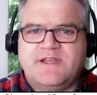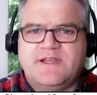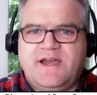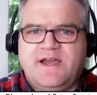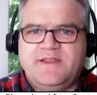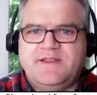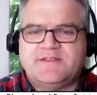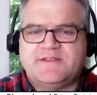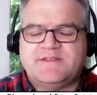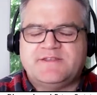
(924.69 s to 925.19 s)

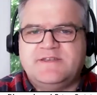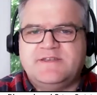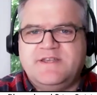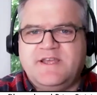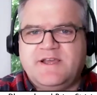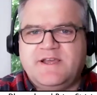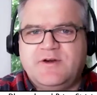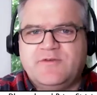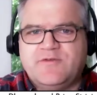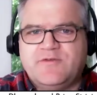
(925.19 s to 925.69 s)
guy that's going
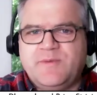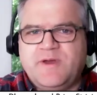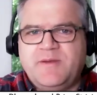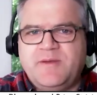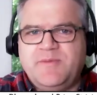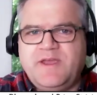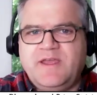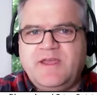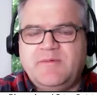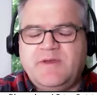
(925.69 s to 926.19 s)
to take over
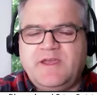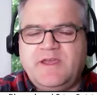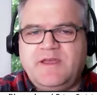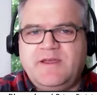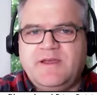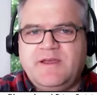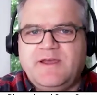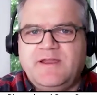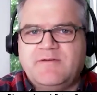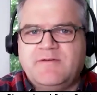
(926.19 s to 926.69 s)
my
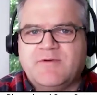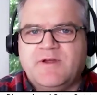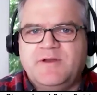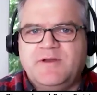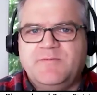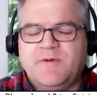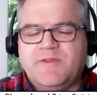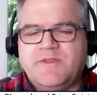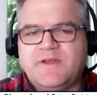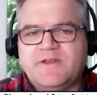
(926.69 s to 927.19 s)
baby and
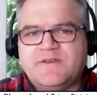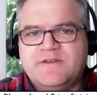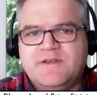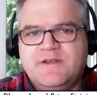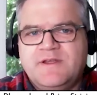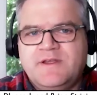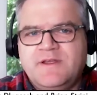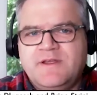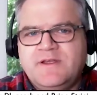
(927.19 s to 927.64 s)
run with it.